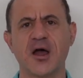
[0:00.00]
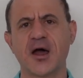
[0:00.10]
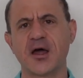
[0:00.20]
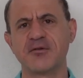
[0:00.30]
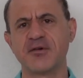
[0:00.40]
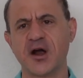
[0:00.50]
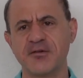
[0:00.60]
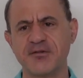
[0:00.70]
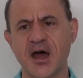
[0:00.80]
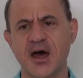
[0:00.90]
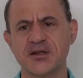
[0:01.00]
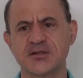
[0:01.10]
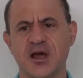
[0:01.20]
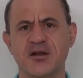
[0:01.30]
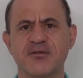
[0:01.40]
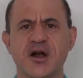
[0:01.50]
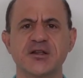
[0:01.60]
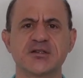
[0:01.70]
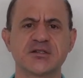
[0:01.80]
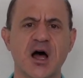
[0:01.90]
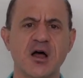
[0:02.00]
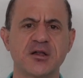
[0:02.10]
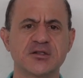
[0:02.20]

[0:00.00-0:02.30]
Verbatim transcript: and a very fast and a very solid